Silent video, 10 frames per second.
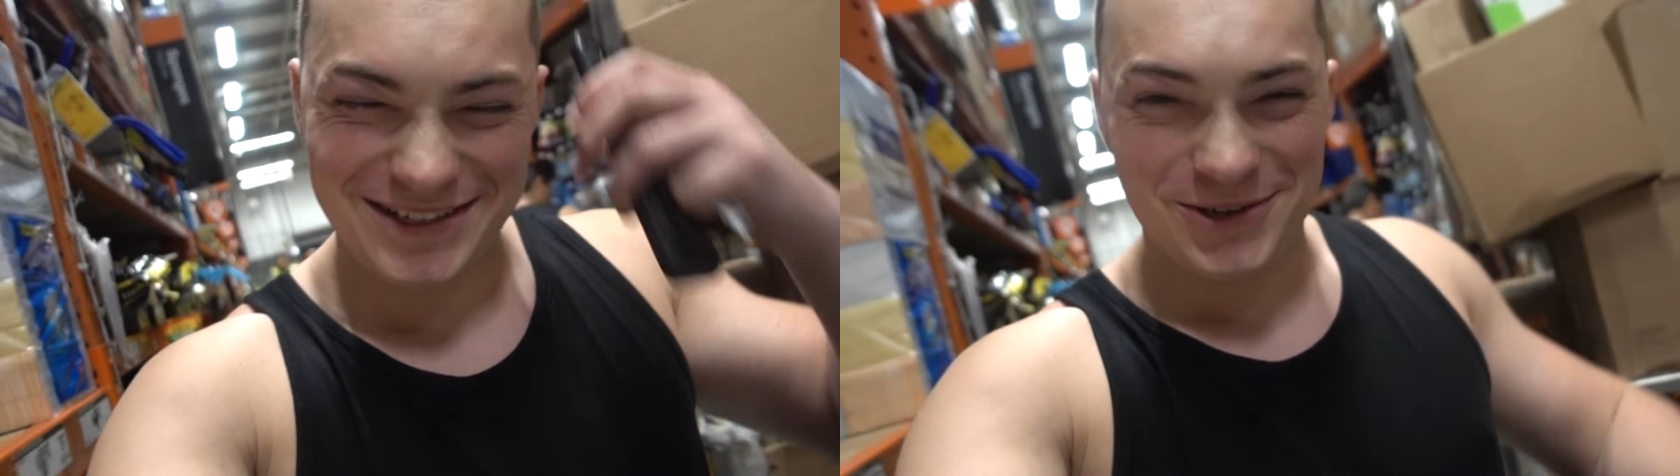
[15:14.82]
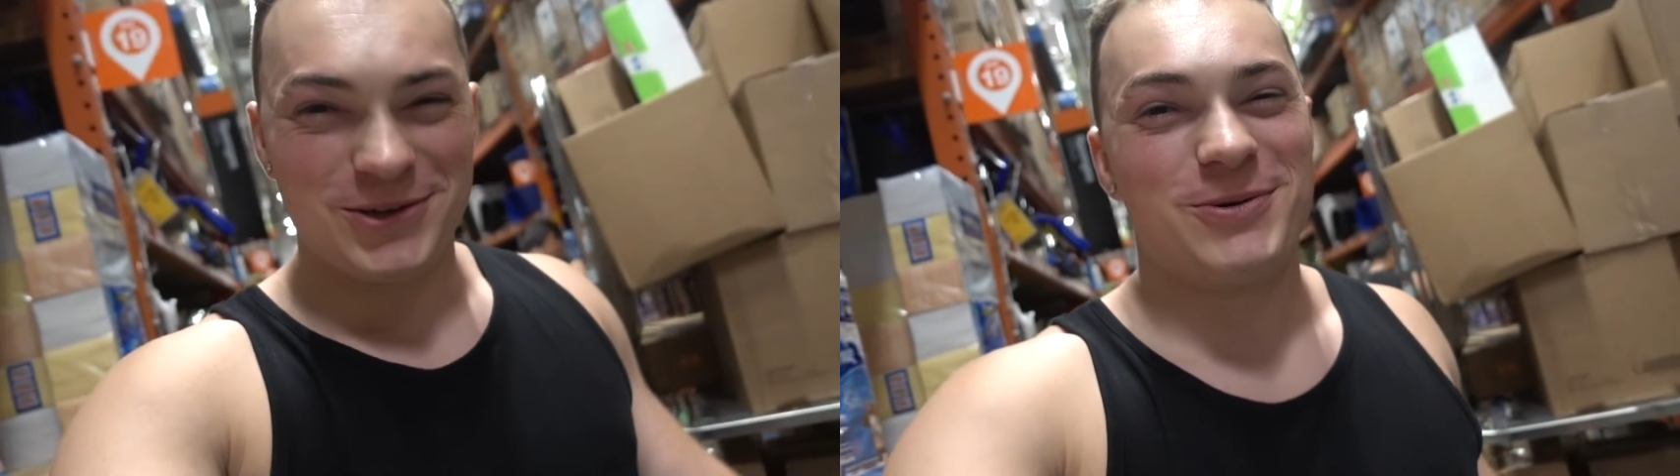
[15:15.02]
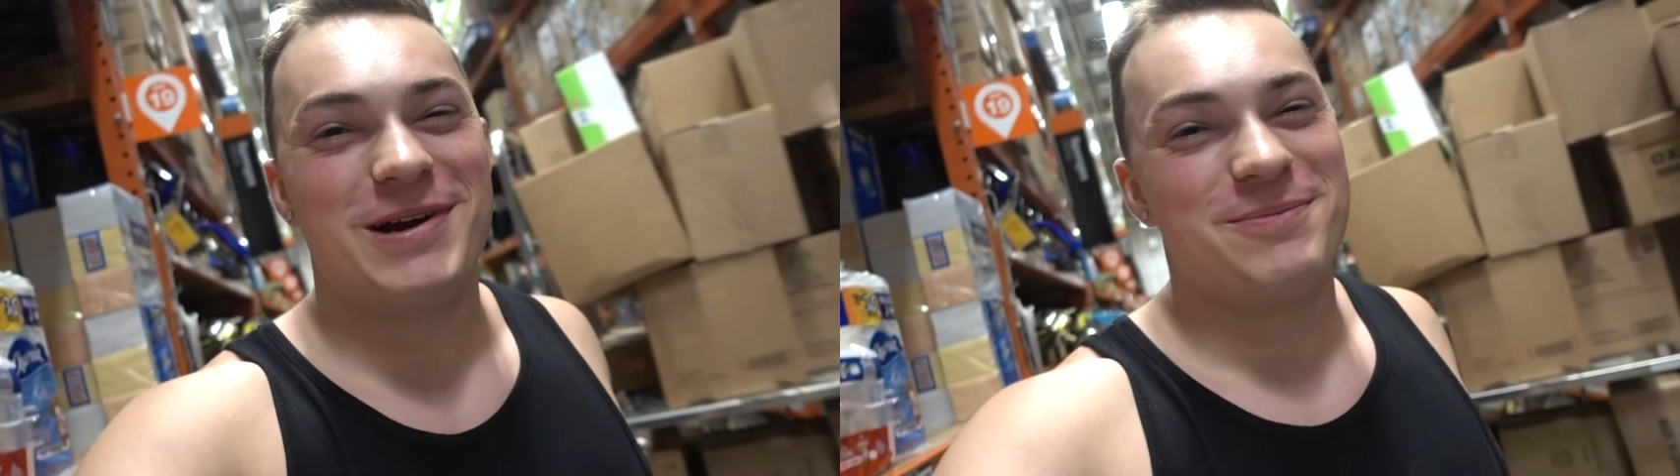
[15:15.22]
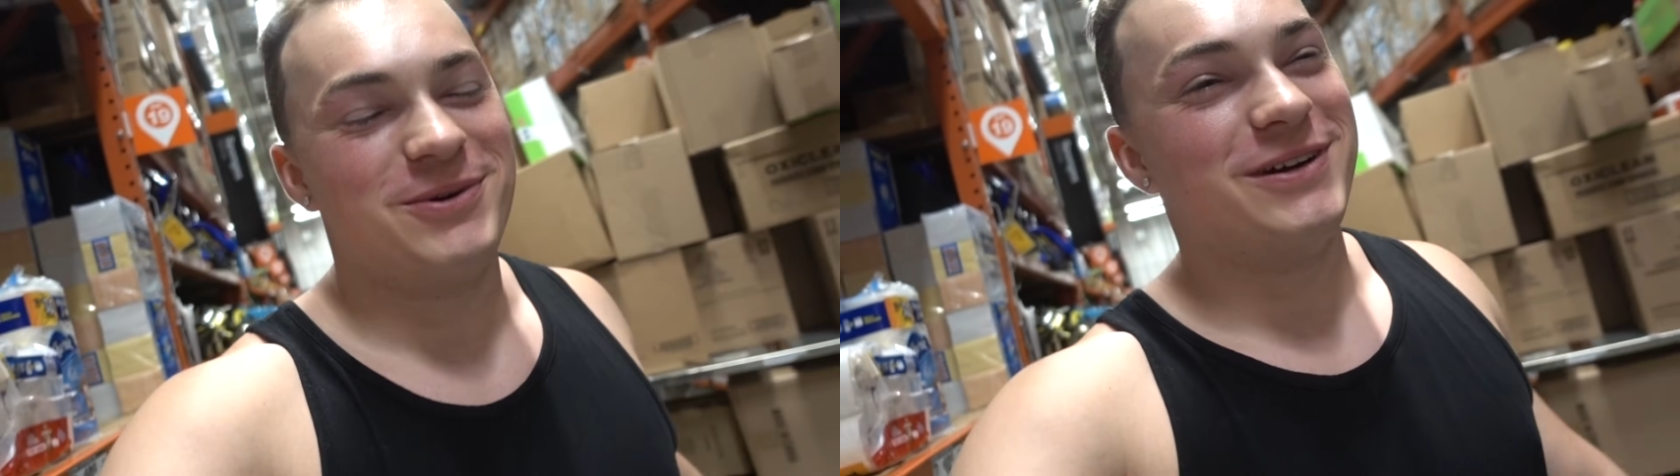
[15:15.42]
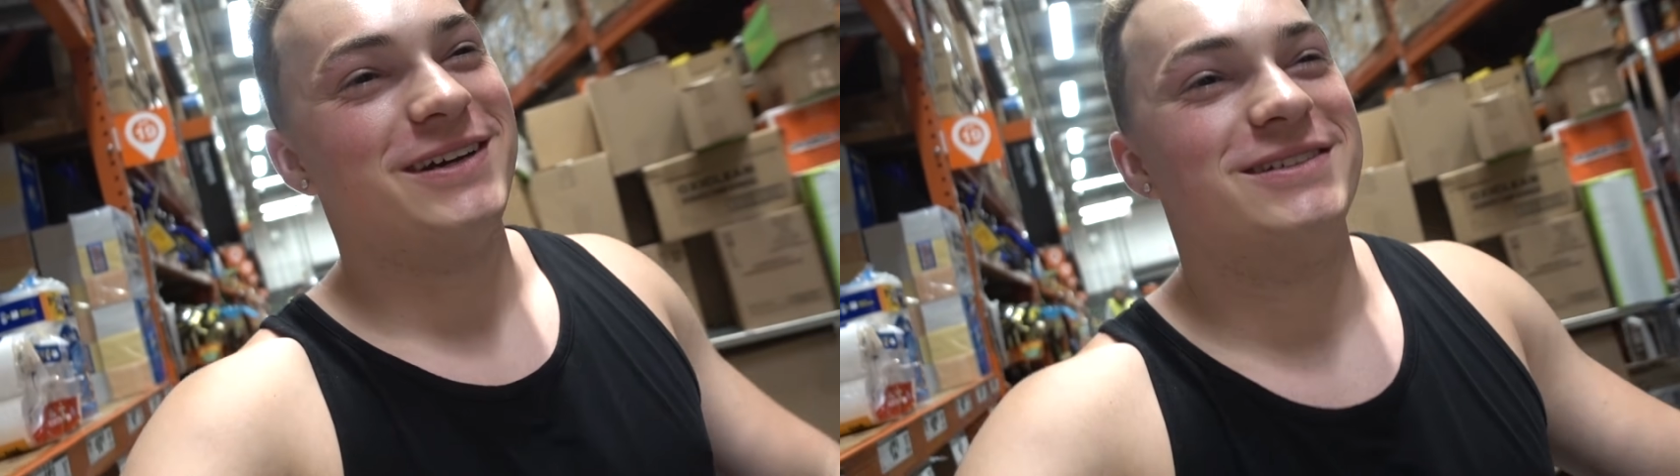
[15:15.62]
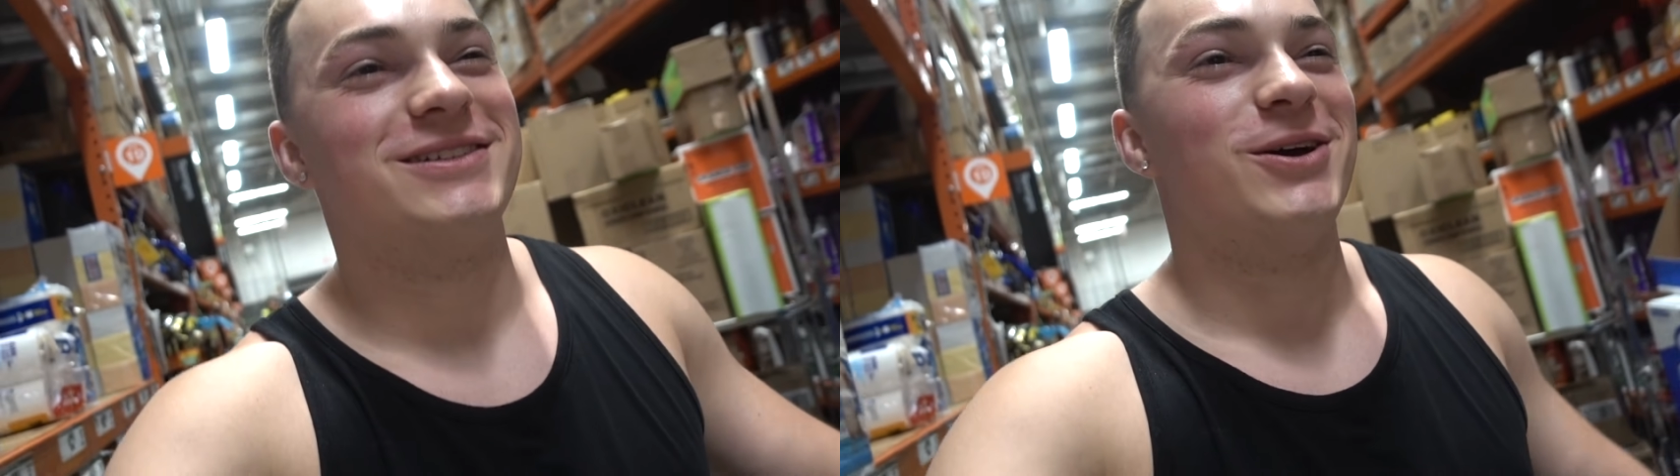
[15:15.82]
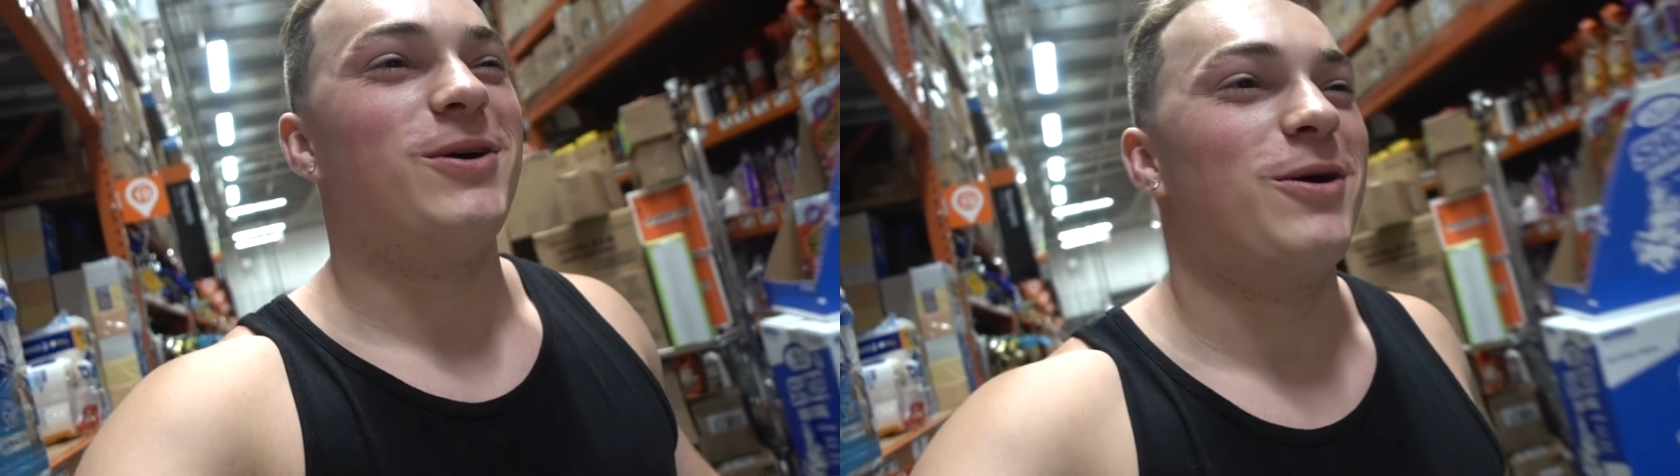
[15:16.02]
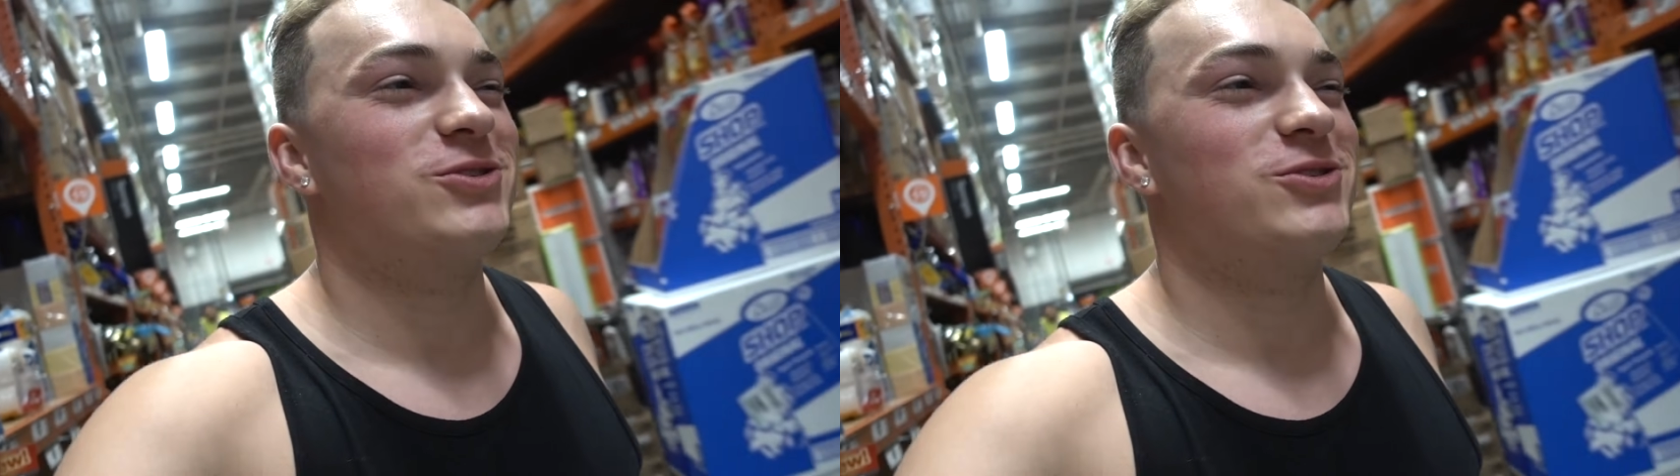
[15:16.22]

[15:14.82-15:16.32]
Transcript: uh, don't know where I put it. So I